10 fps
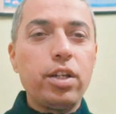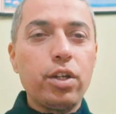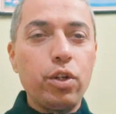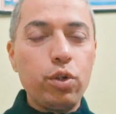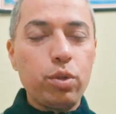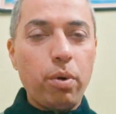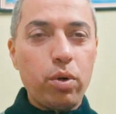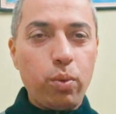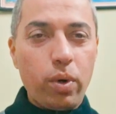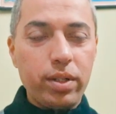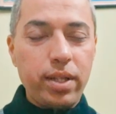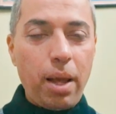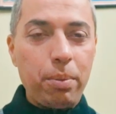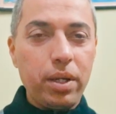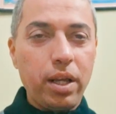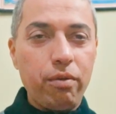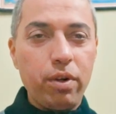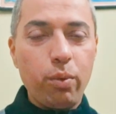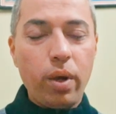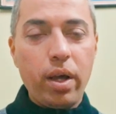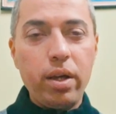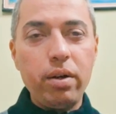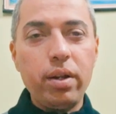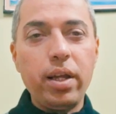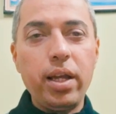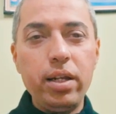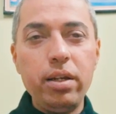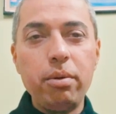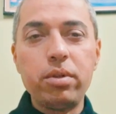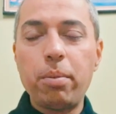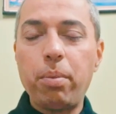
news about what is happening everywhere in the